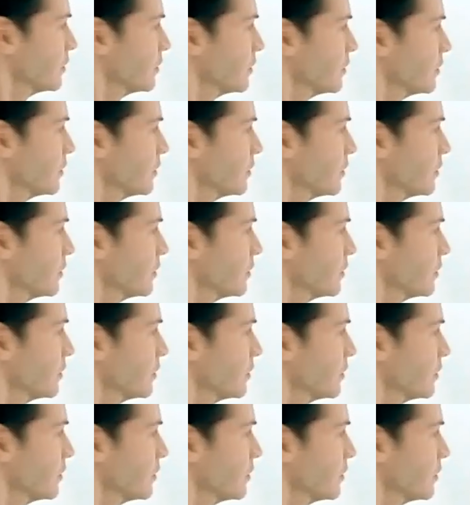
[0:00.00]

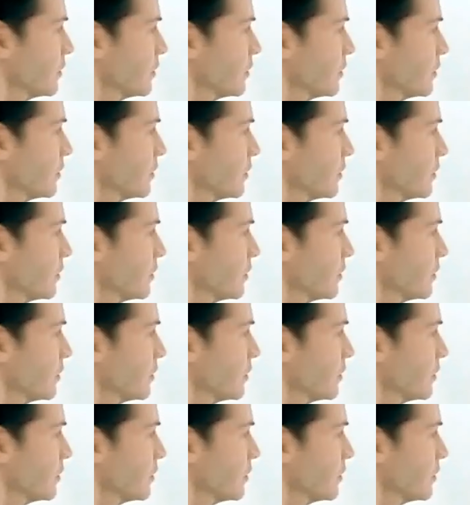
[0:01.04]

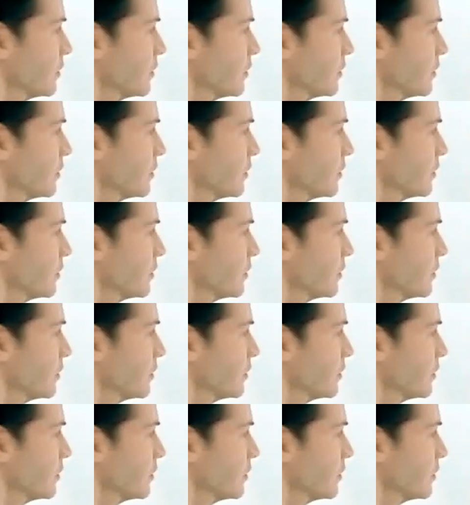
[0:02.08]
(silent)